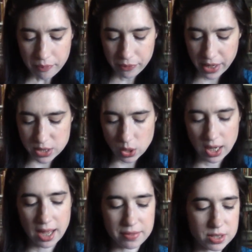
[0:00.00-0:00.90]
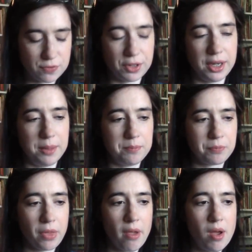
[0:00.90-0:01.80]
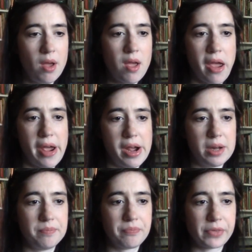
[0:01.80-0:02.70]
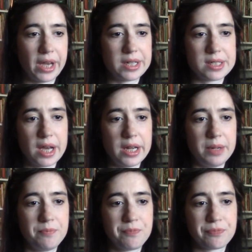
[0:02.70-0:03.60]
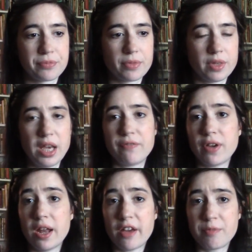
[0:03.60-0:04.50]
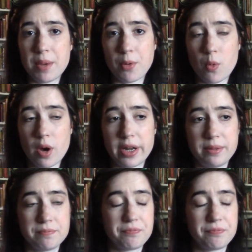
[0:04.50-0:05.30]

and so I got this for him, and I decided if enough people want it,